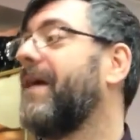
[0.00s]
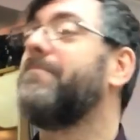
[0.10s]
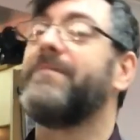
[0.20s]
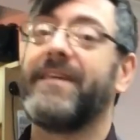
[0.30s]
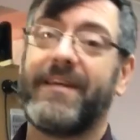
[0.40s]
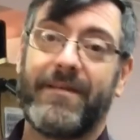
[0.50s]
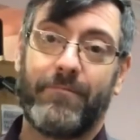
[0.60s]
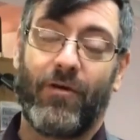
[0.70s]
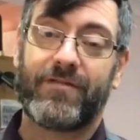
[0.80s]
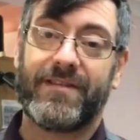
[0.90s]
umpteen
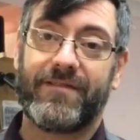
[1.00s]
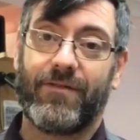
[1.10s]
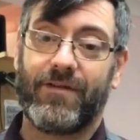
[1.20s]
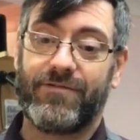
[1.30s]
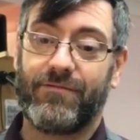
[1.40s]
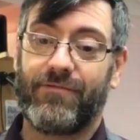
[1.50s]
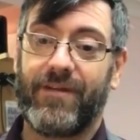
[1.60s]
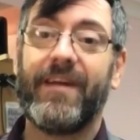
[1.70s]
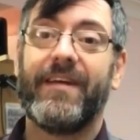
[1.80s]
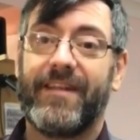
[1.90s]
boxes full of
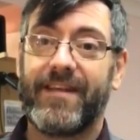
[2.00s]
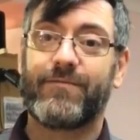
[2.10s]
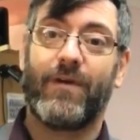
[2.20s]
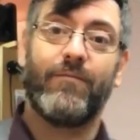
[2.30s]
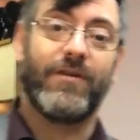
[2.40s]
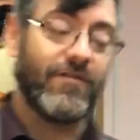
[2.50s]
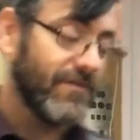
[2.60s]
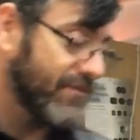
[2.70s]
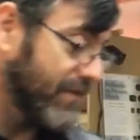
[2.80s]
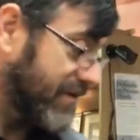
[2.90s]
jewellery, this one would have
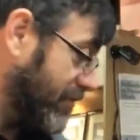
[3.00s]
gone to her